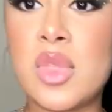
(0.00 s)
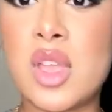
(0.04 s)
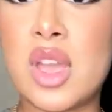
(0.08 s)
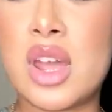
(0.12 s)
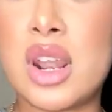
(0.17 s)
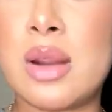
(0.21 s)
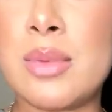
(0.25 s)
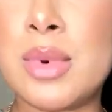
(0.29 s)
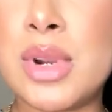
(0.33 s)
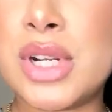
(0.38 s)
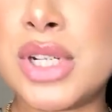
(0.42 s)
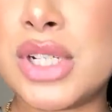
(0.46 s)

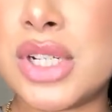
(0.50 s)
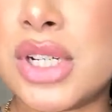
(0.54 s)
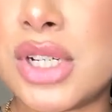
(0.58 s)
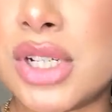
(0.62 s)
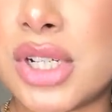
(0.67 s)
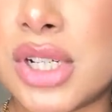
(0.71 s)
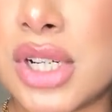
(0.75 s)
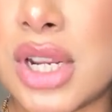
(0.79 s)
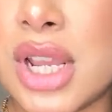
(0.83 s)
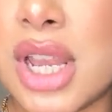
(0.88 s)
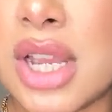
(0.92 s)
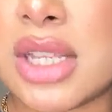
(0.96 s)
And I'm not sure if
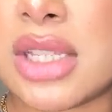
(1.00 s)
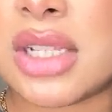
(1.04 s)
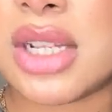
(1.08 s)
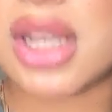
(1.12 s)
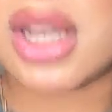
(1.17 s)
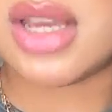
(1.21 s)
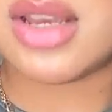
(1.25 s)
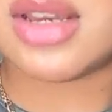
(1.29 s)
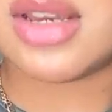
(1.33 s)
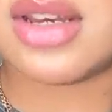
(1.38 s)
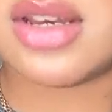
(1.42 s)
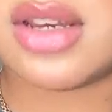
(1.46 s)
she has
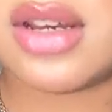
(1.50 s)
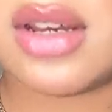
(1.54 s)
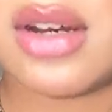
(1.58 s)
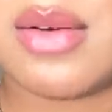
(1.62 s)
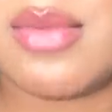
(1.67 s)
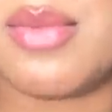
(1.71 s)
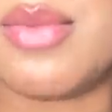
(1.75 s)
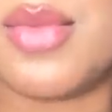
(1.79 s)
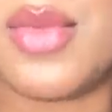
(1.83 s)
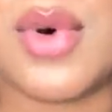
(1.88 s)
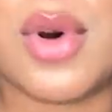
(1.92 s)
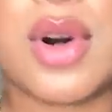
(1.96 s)
like
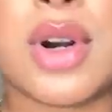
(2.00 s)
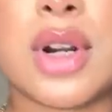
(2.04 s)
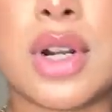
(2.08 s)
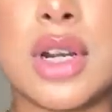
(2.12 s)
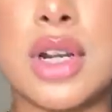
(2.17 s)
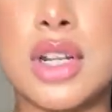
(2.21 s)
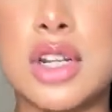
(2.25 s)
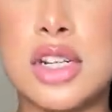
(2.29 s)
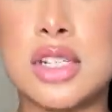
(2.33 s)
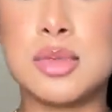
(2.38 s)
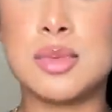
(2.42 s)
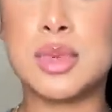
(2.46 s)
more
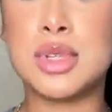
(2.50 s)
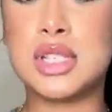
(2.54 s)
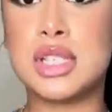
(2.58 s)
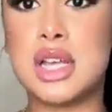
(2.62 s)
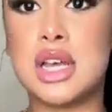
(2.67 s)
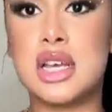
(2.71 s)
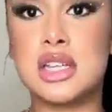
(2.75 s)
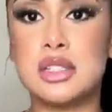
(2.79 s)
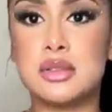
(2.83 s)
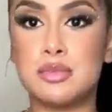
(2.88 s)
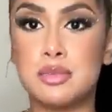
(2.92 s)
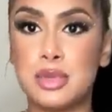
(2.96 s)
colors
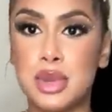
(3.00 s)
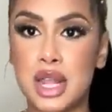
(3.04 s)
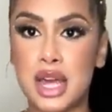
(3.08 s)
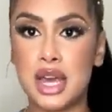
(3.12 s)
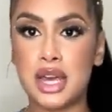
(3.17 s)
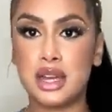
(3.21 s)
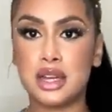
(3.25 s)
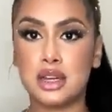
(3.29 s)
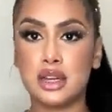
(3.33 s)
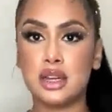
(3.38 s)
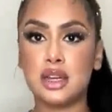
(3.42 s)
besides black,